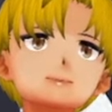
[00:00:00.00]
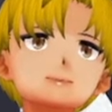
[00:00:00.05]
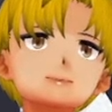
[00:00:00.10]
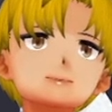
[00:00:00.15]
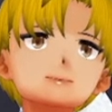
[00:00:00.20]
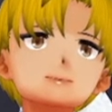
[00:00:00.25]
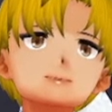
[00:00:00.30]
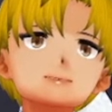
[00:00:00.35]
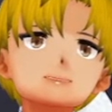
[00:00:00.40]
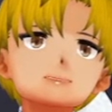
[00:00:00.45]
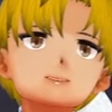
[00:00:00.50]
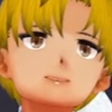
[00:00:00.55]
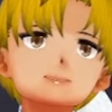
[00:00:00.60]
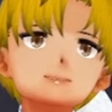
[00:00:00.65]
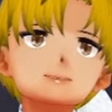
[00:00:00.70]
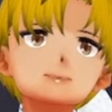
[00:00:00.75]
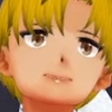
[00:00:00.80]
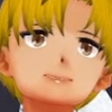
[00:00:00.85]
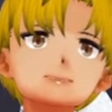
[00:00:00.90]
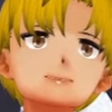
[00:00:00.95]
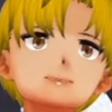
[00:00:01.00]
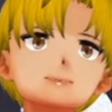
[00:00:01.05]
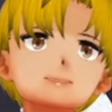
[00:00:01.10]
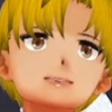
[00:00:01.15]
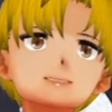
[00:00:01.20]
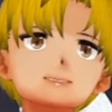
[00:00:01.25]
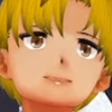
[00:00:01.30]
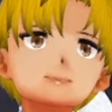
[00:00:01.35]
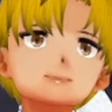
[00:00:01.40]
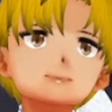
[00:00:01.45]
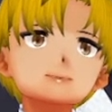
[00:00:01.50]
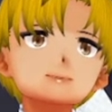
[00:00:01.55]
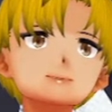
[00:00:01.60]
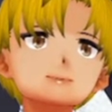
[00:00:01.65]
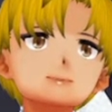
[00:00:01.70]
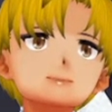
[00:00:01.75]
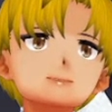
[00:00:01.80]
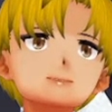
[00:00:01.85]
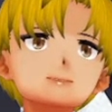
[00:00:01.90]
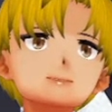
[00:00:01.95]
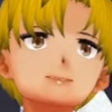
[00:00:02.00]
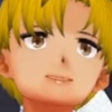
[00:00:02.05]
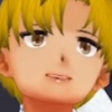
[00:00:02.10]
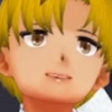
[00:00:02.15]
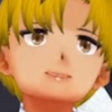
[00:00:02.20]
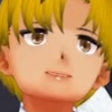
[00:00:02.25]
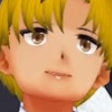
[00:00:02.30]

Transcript: Yeah, we can skip this one. Just